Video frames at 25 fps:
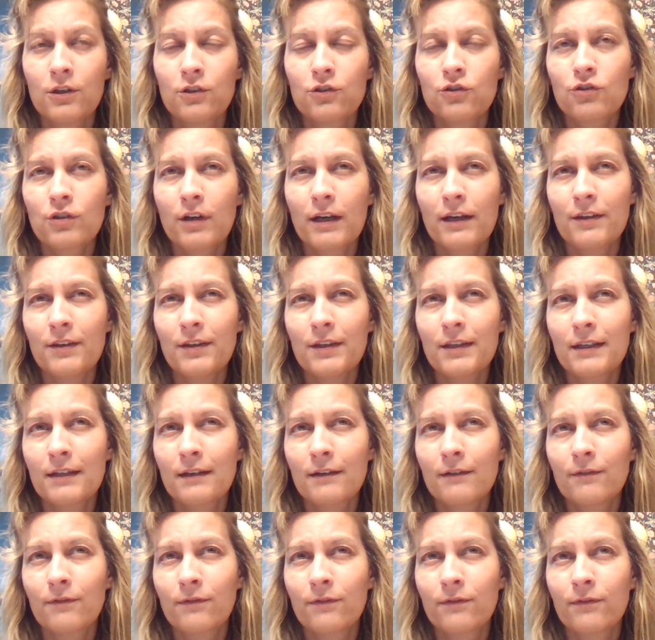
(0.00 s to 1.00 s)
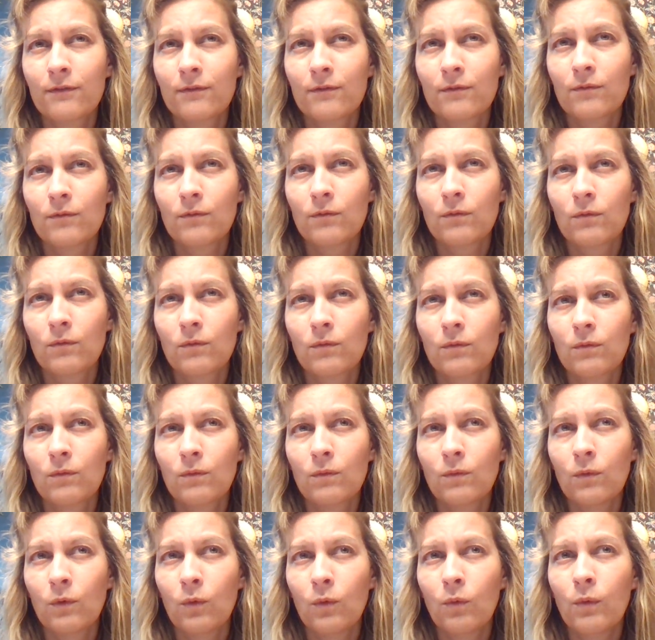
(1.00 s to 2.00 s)
try to think of,
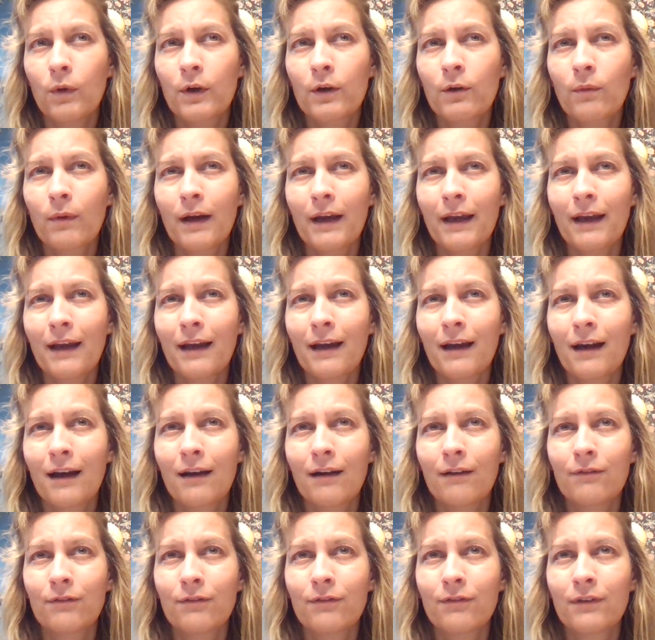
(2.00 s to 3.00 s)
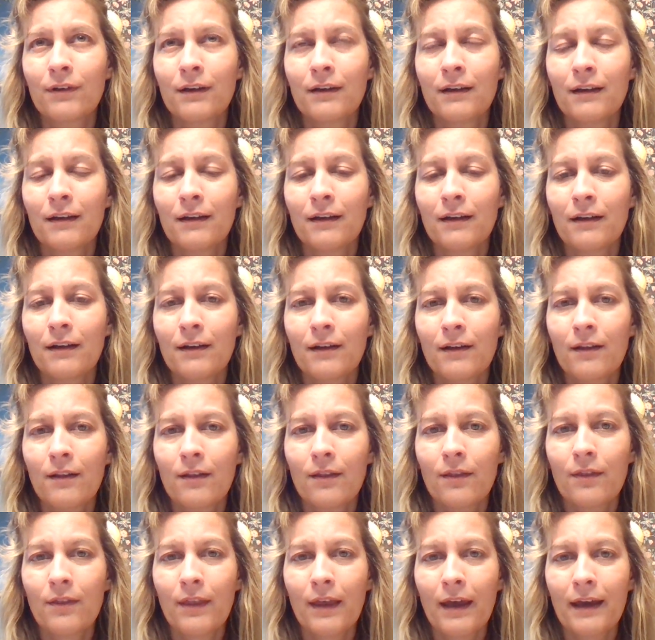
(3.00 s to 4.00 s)
well, what do I have
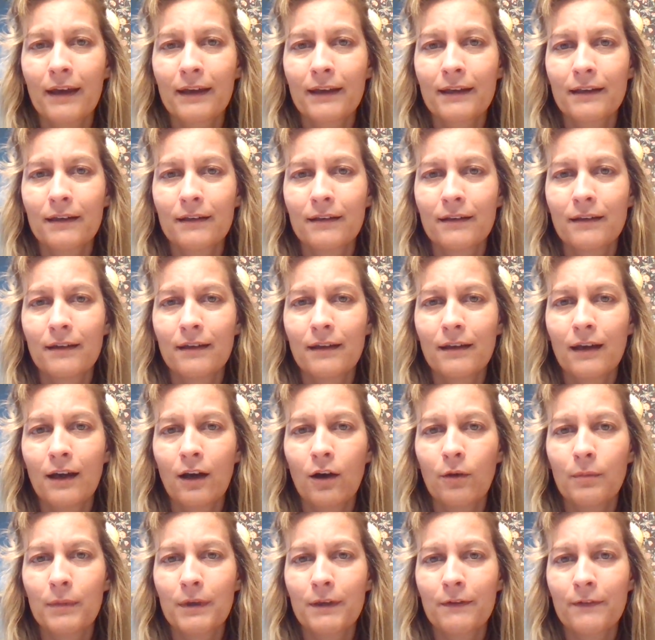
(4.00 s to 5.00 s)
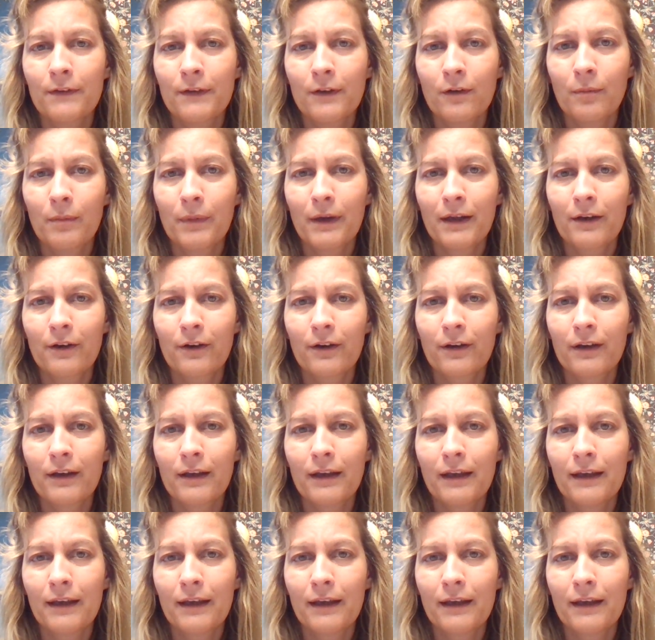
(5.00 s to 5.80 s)
that can help me feel better?